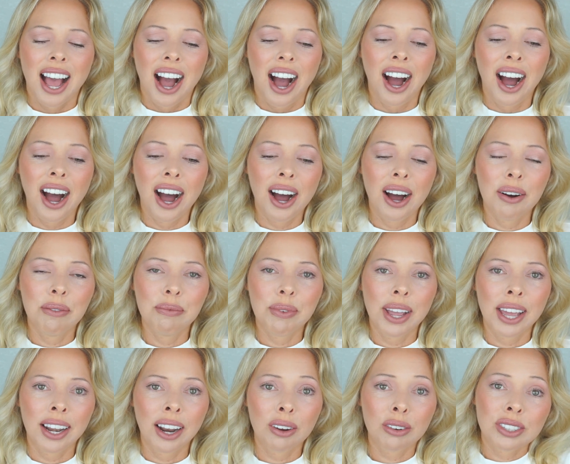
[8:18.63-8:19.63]

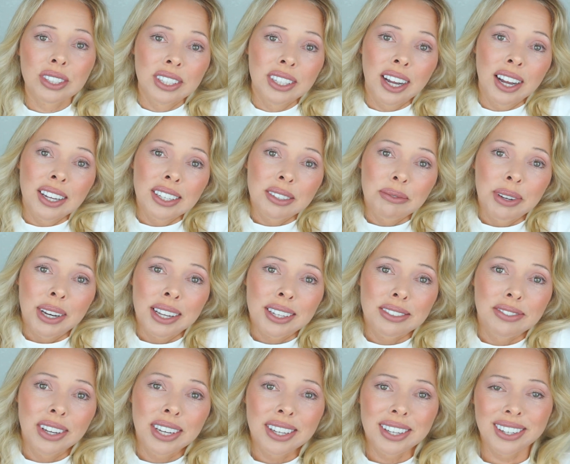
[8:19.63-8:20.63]
And I will see you guys in my next
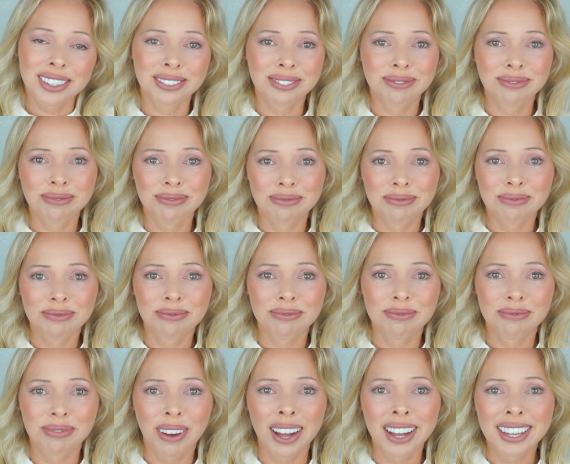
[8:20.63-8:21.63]
video.
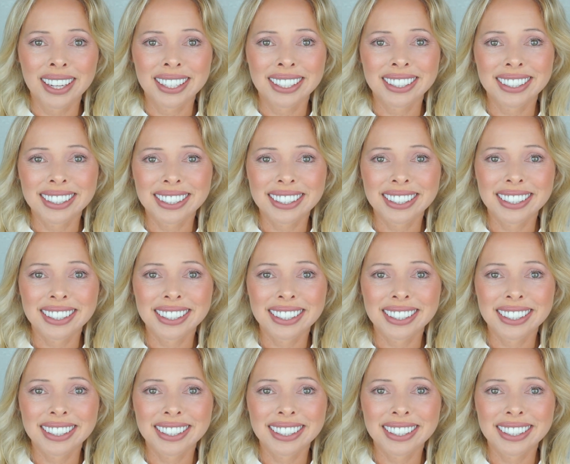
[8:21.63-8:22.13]
Bye.